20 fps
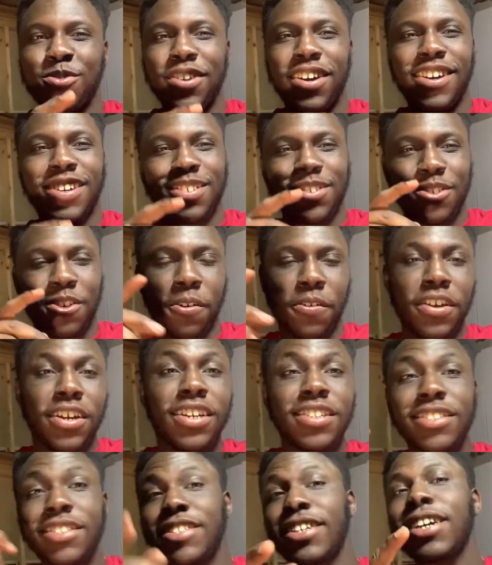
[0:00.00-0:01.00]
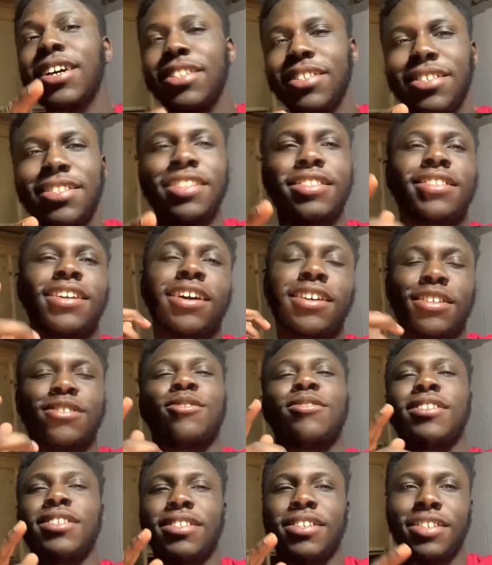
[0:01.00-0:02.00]
guys. So just check out the TikTok. It's
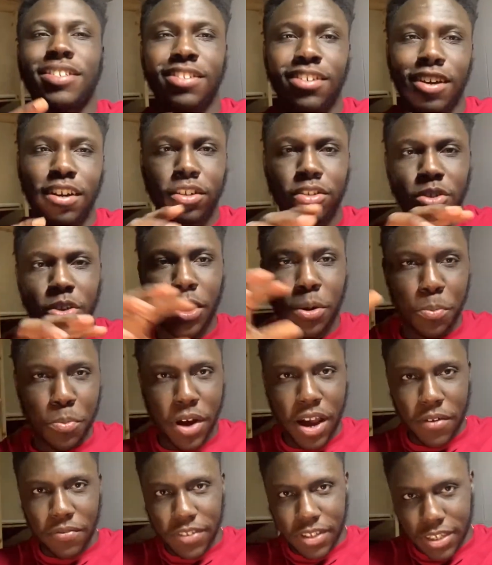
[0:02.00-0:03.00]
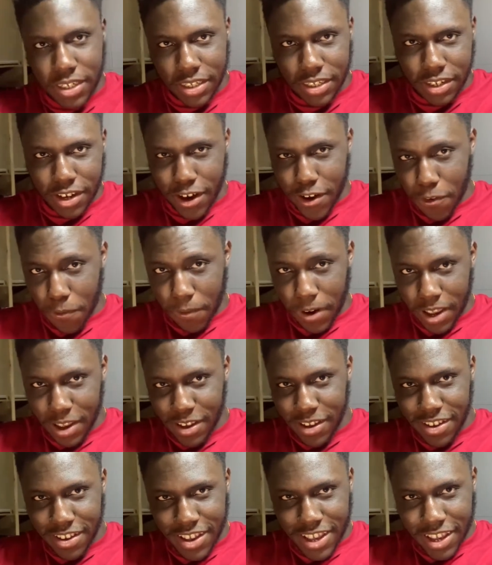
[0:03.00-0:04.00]
on the TikTok. So I'm have the TikTok right
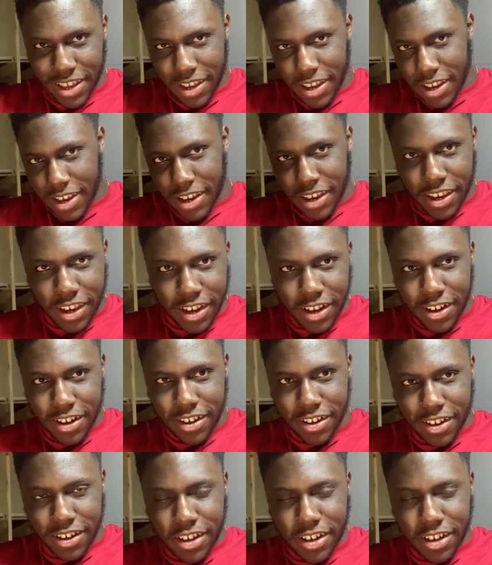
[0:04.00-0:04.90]
here.